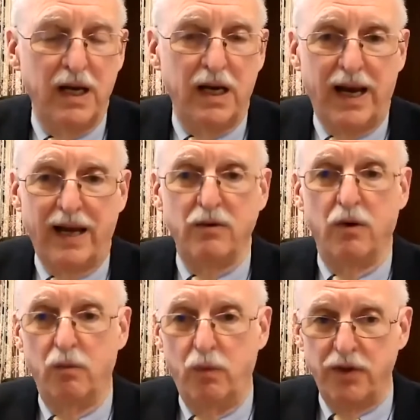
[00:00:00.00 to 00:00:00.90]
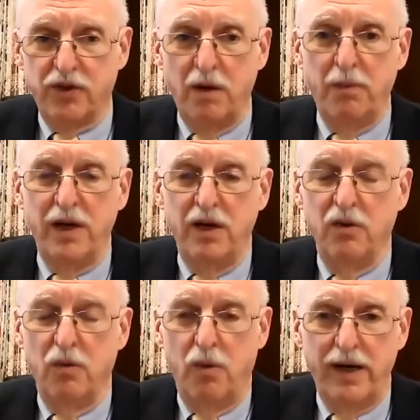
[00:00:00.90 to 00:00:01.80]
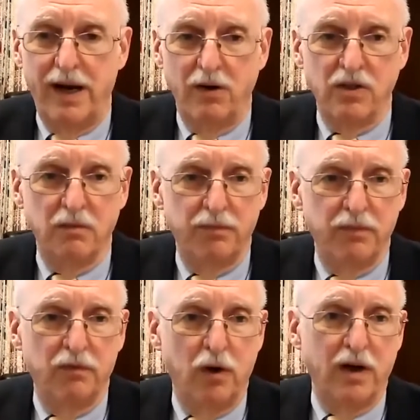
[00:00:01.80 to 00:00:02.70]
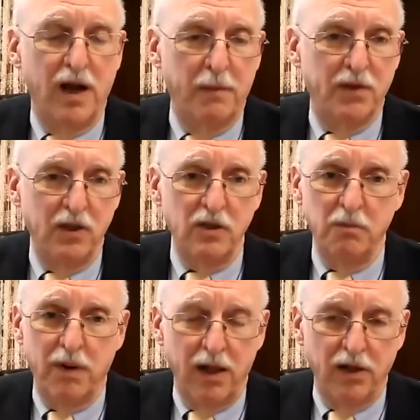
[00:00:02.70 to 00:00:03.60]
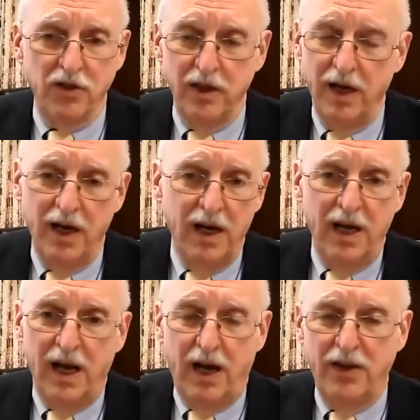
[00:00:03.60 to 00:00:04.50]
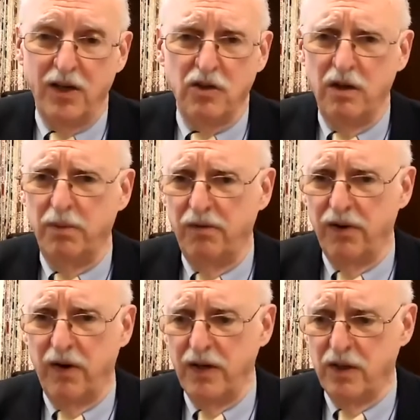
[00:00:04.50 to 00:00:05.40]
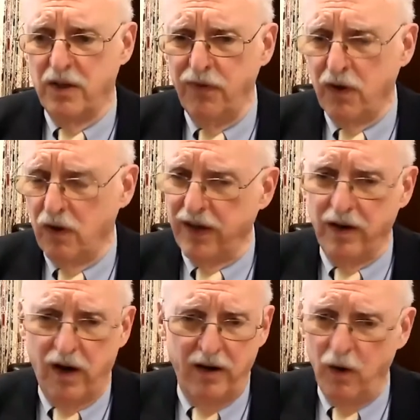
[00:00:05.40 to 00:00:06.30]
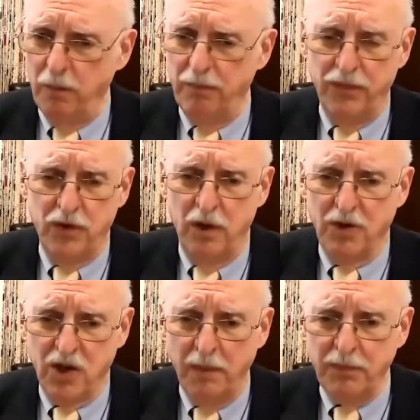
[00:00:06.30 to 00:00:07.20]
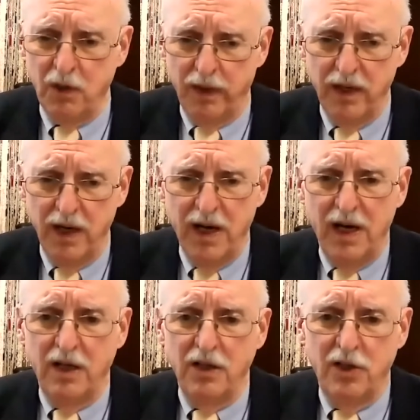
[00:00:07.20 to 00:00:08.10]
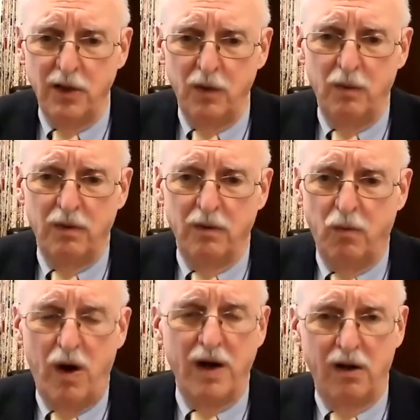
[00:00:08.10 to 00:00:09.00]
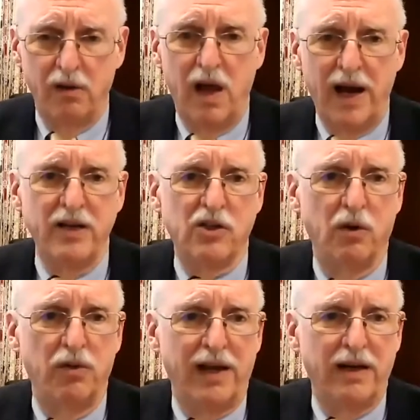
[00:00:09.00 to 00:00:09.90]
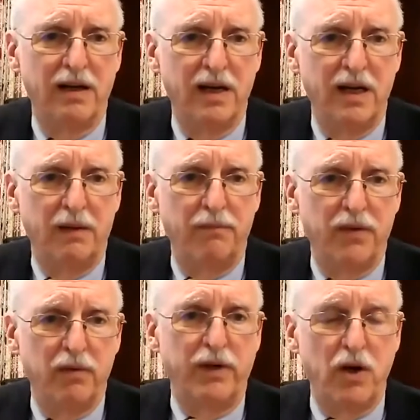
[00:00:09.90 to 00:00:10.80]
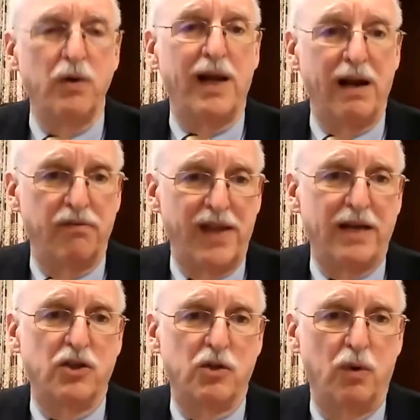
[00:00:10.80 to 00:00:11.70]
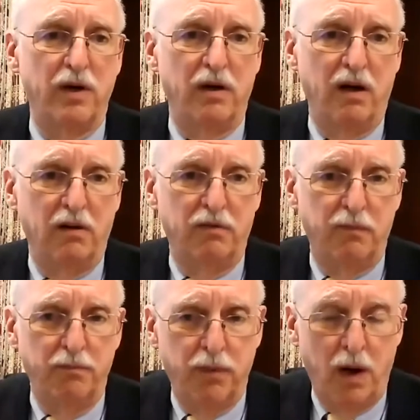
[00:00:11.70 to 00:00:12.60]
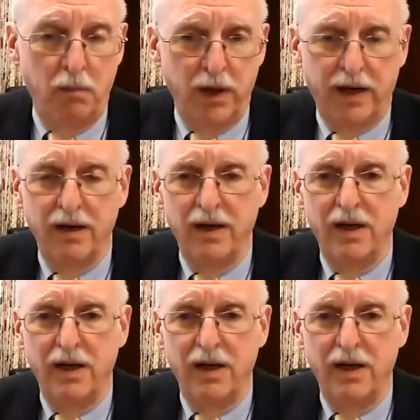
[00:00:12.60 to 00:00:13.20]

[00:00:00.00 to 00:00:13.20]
And with somebody in the White House for competition policy, I think it's going to be very difficult. I hope Tim is up to it, to walk a line so that we don't have that sort of public